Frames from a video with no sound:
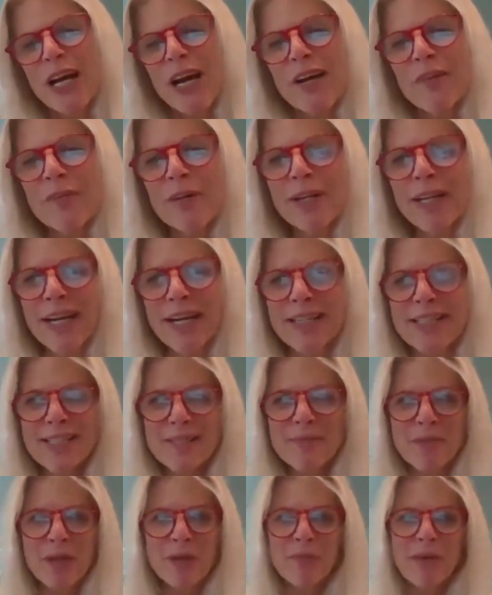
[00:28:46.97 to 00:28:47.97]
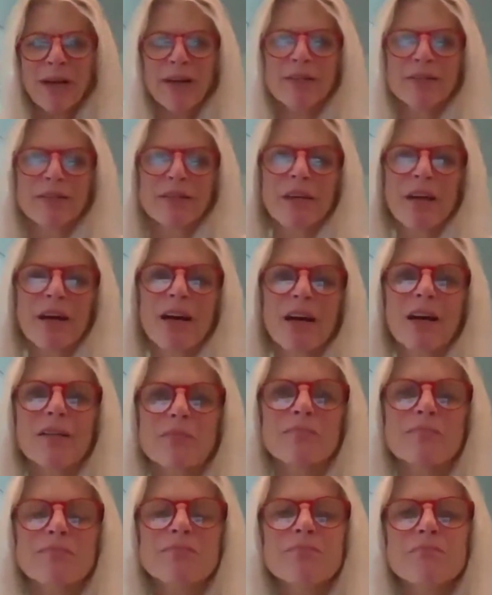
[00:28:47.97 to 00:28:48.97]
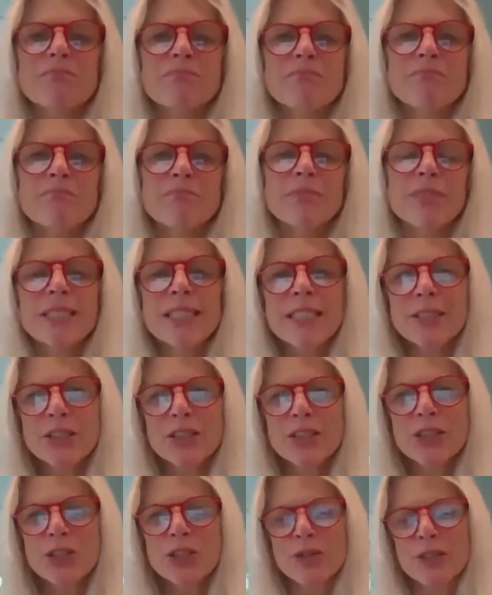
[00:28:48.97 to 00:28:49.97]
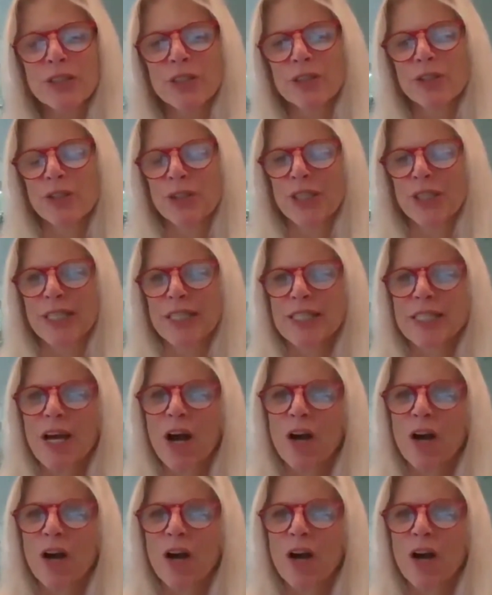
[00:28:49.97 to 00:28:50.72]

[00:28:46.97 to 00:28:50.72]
I want to ask something about dentistry students.